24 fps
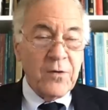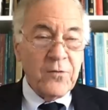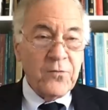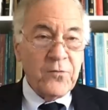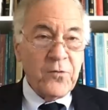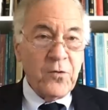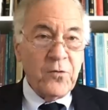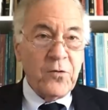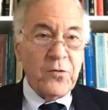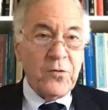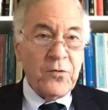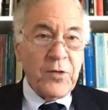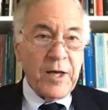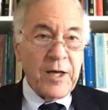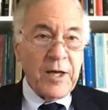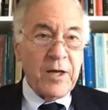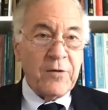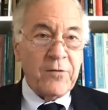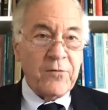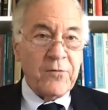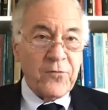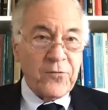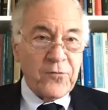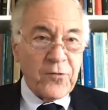So the thing
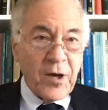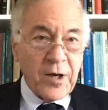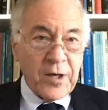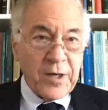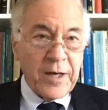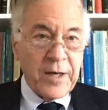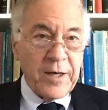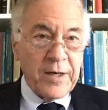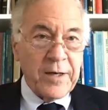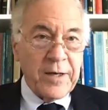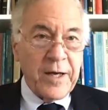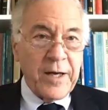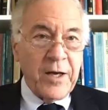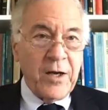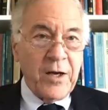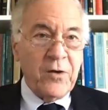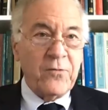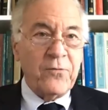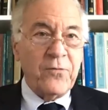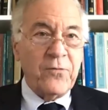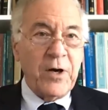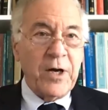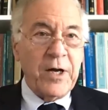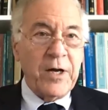is sucking
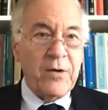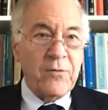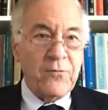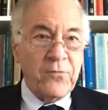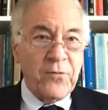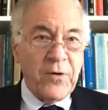down very,